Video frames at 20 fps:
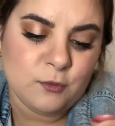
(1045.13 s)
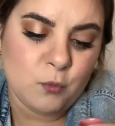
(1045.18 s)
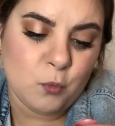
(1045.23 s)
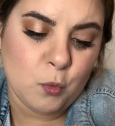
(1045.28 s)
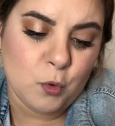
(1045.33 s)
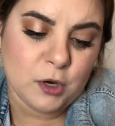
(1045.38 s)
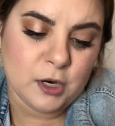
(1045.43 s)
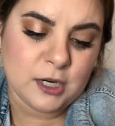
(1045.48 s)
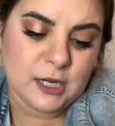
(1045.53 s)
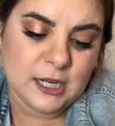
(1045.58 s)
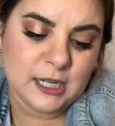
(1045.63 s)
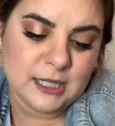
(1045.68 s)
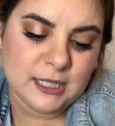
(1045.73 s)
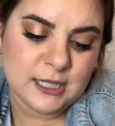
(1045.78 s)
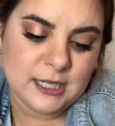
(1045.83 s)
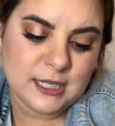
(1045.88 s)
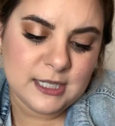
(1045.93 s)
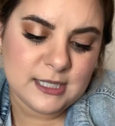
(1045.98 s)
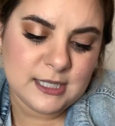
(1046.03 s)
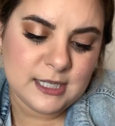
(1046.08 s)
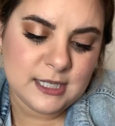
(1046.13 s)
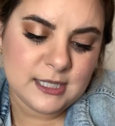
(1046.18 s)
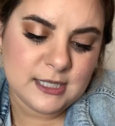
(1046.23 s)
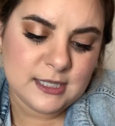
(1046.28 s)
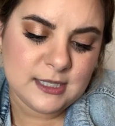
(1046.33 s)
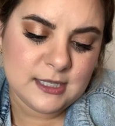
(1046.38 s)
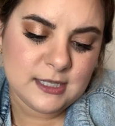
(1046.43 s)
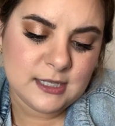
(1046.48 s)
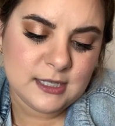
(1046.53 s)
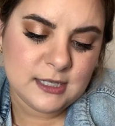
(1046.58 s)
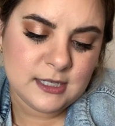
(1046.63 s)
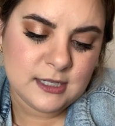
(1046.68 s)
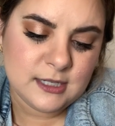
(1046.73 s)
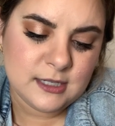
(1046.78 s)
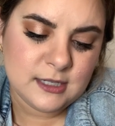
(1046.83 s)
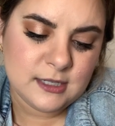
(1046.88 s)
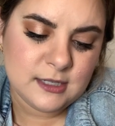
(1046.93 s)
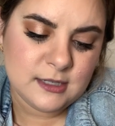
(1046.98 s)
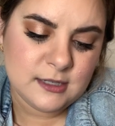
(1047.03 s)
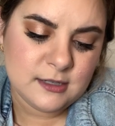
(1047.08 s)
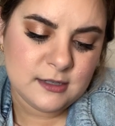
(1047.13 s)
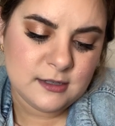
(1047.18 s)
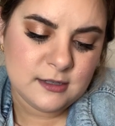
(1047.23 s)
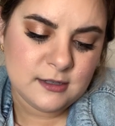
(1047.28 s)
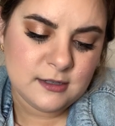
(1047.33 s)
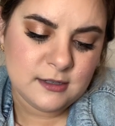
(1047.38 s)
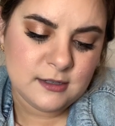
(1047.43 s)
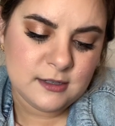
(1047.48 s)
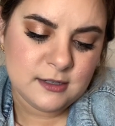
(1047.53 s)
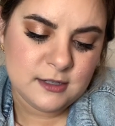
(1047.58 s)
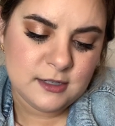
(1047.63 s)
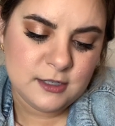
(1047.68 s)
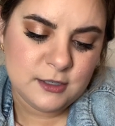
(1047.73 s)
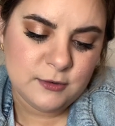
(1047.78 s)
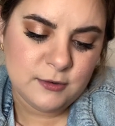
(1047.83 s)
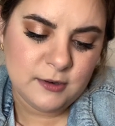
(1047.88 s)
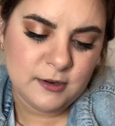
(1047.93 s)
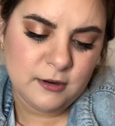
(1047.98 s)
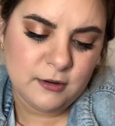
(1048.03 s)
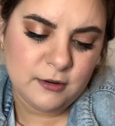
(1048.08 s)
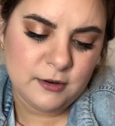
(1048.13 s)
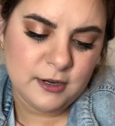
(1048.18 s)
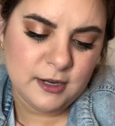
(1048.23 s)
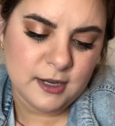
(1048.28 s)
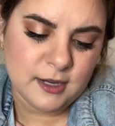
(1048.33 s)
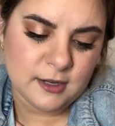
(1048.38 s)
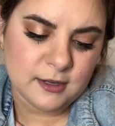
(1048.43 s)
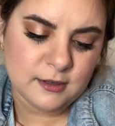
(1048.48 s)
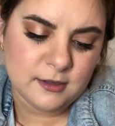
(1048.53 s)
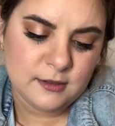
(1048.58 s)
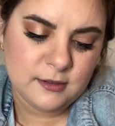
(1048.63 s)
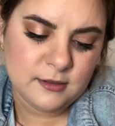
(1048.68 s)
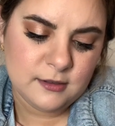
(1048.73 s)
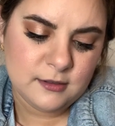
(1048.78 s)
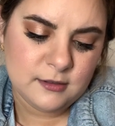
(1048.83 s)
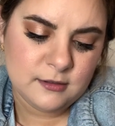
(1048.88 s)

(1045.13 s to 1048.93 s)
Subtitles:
what color is this? Do I not know?